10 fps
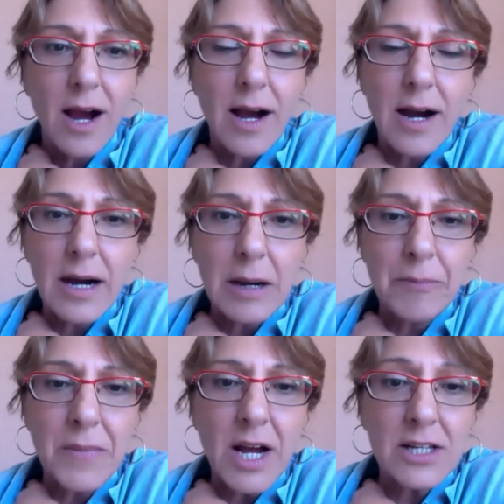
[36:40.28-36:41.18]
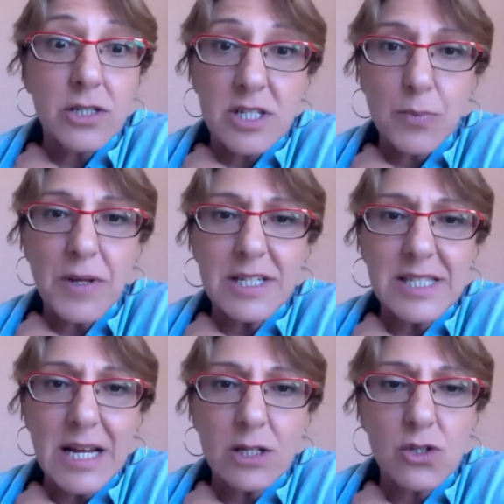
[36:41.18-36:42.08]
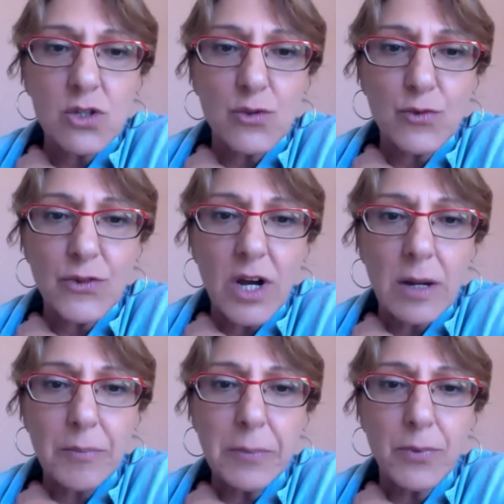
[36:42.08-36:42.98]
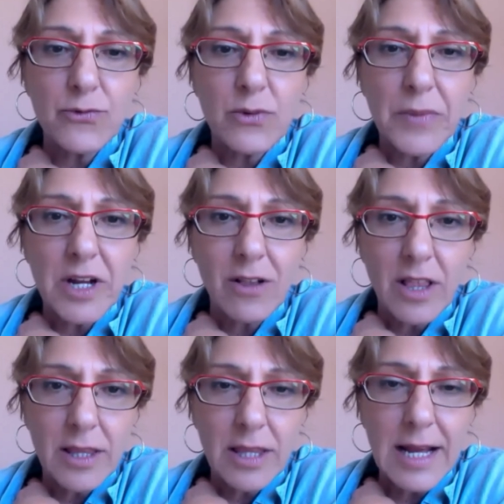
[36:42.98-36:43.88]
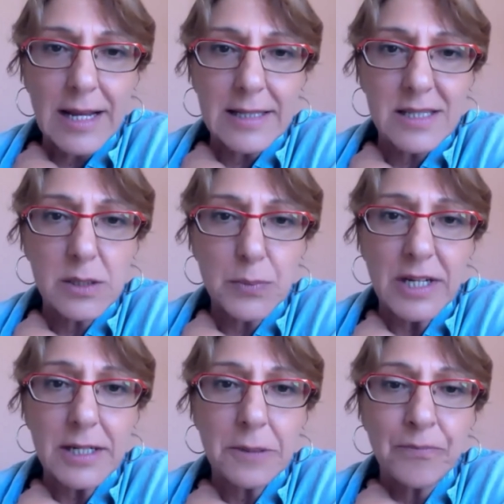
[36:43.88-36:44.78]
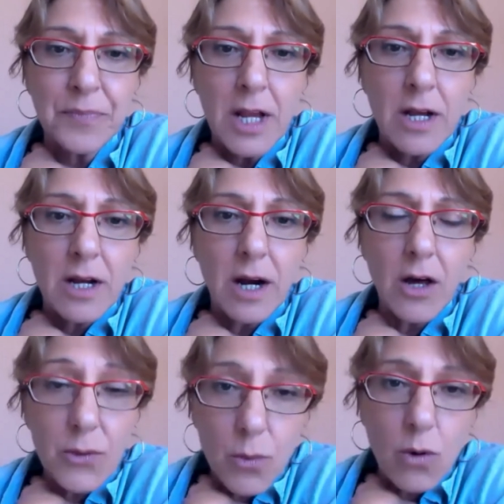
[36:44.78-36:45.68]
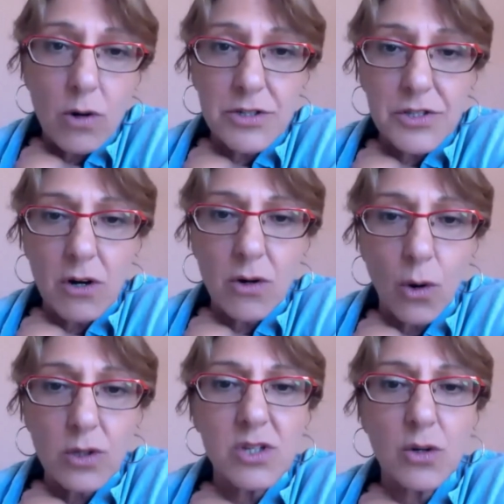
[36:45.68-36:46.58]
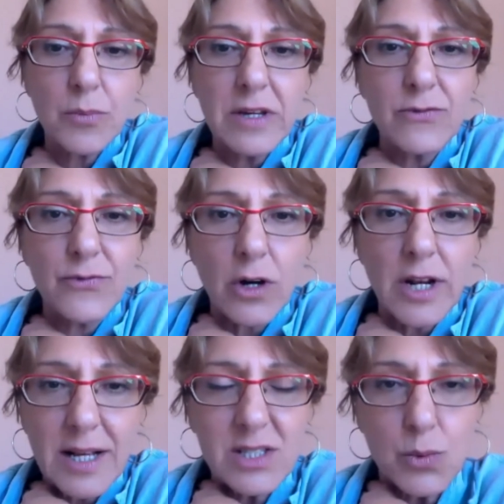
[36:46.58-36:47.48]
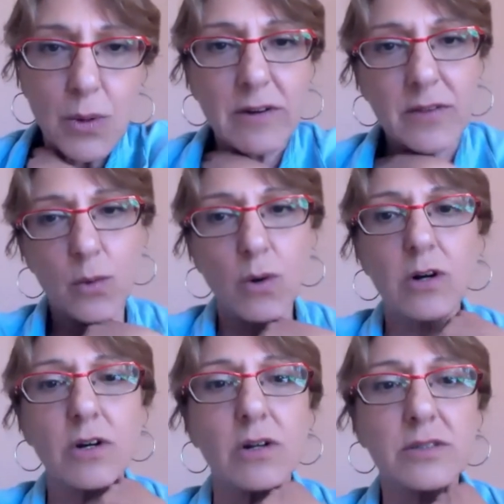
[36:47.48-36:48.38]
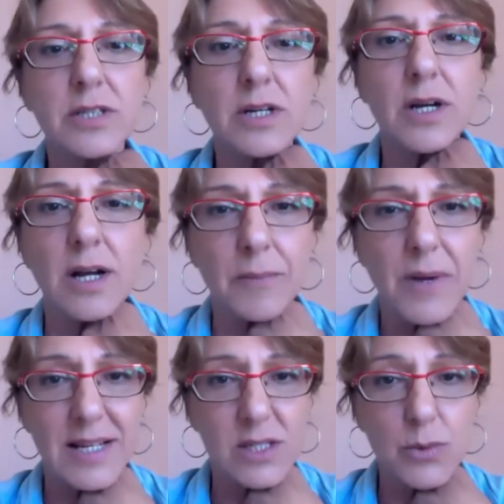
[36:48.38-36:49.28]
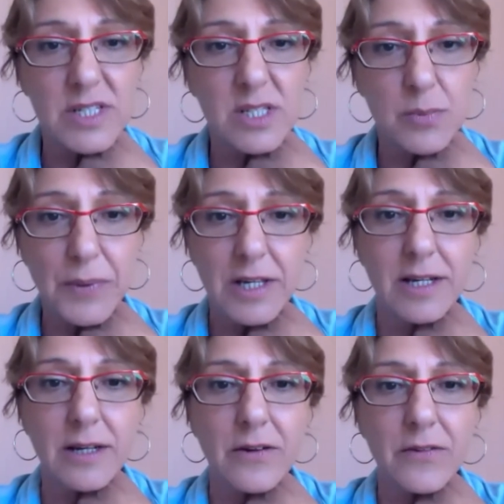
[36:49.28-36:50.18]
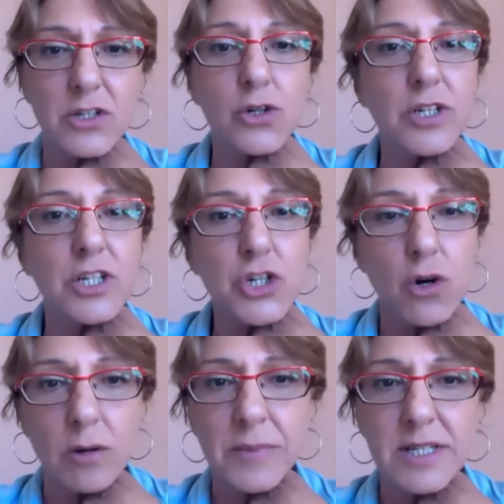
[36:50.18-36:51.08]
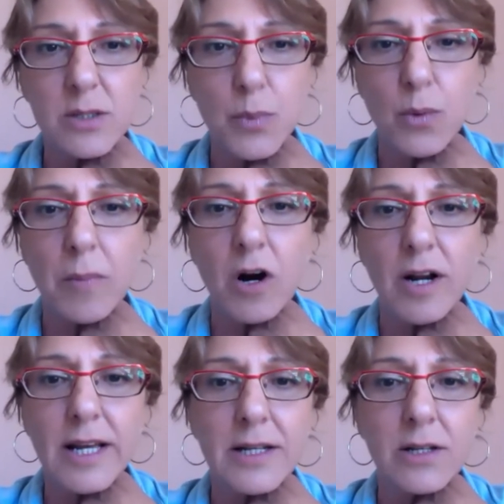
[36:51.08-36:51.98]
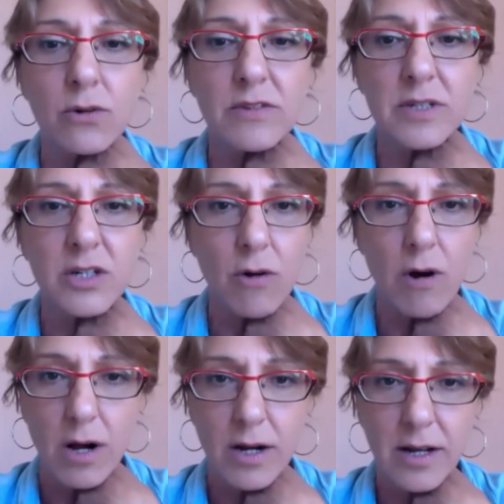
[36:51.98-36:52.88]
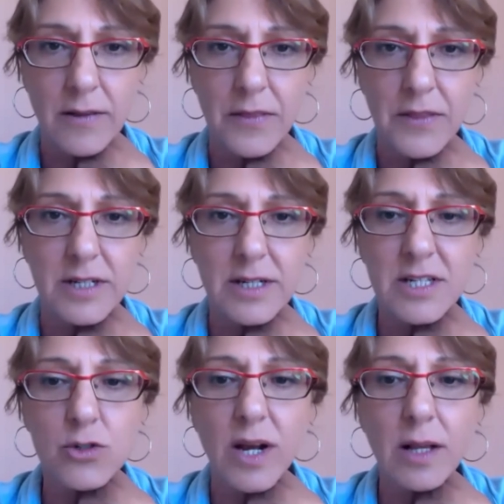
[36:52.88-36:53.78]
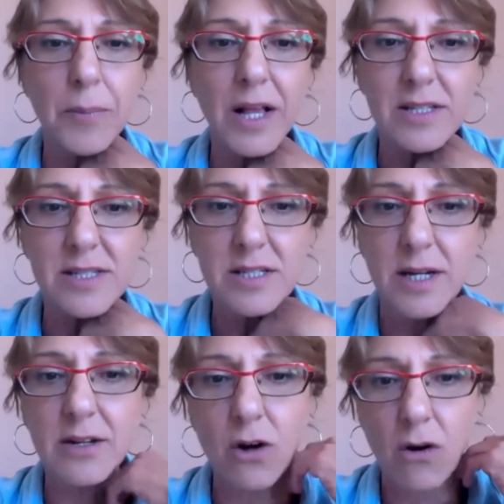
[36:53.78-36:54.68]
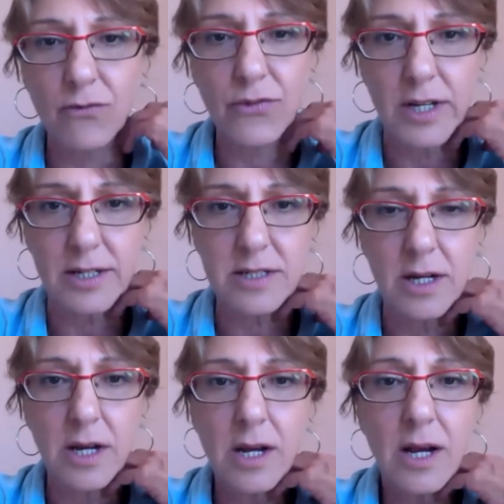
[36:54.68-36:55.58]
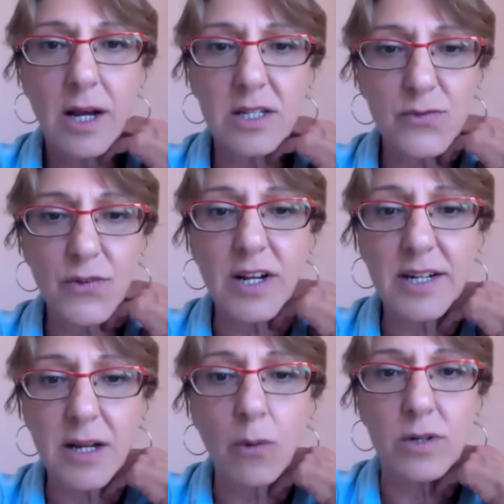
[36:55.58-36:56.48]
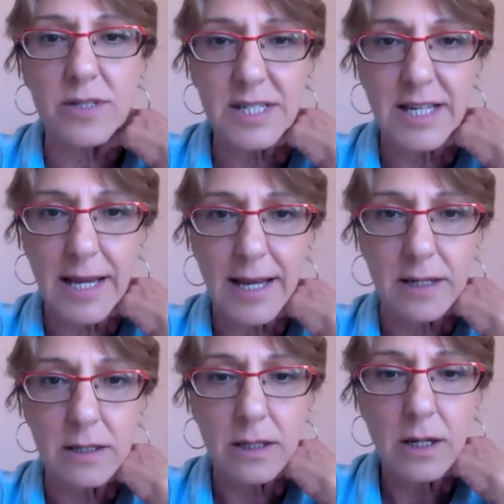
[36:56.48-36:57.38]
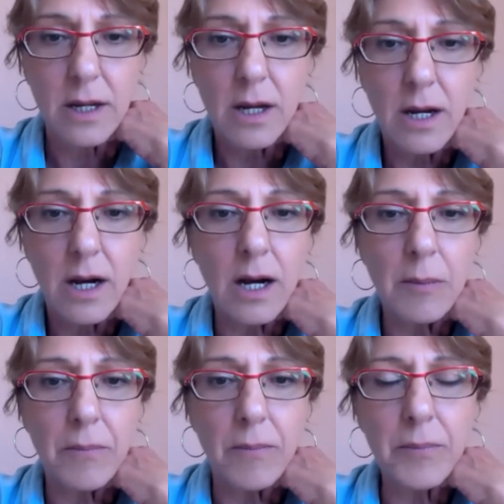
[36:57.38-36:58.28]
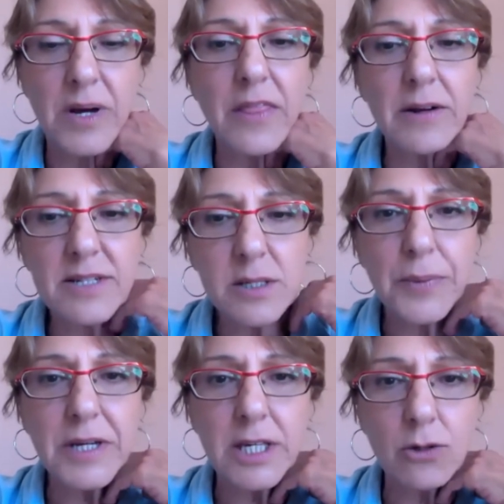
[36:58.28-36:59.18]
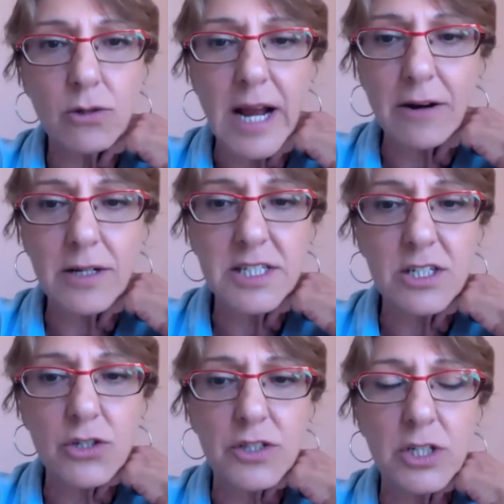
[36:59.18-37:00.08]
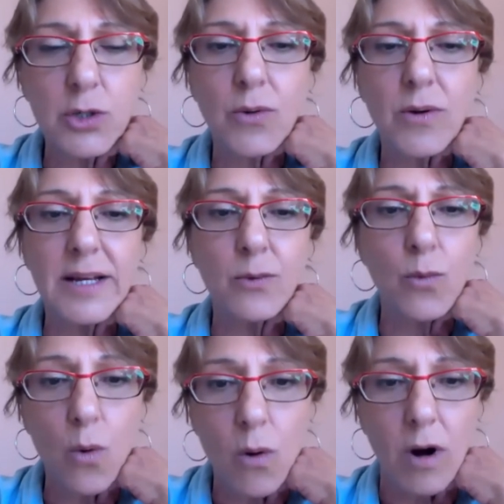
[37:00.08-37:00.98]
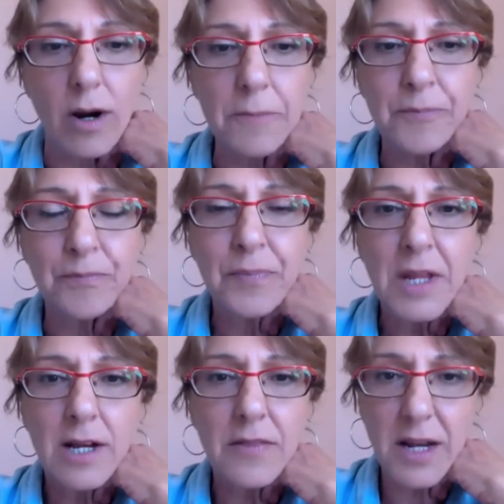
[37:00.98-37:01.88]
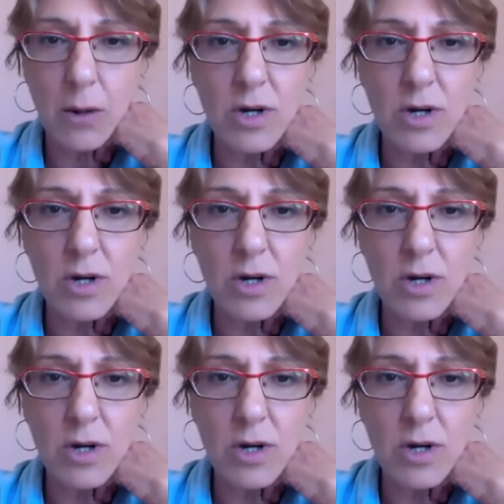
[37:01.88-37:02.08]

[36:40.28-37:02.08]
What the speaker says: and to displace thousands of people from their lands. But other wars are also being fought elsewhere in the world as we speak. The Turkish army is bombarding northern Iraq, and the Israel-Palestine conflict has flared up once again. But there is a peculiarity to the Ukraine war that I